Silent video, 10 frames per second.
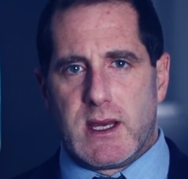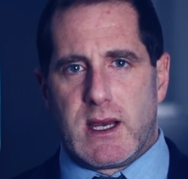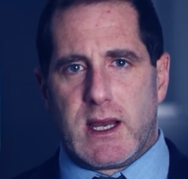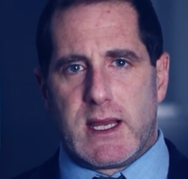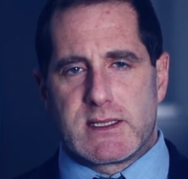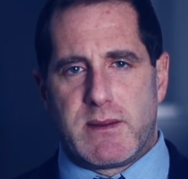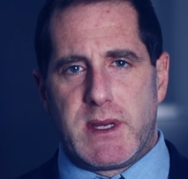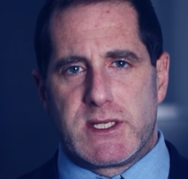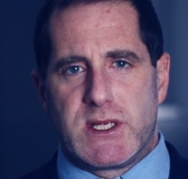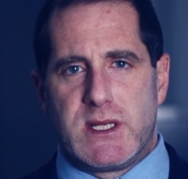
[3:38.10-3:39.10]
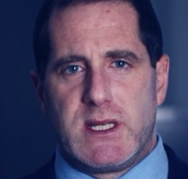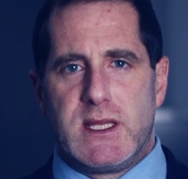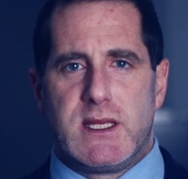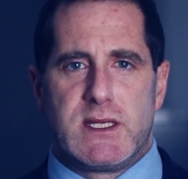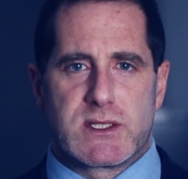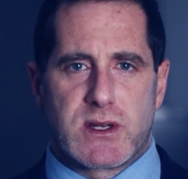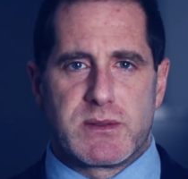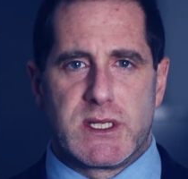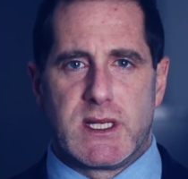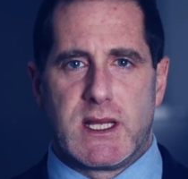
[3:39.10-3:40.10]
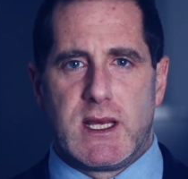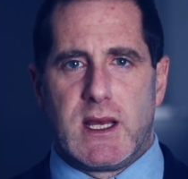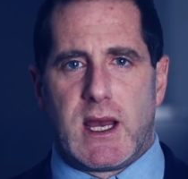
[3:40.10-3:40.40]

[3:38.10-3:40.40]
As I mentioned in the description,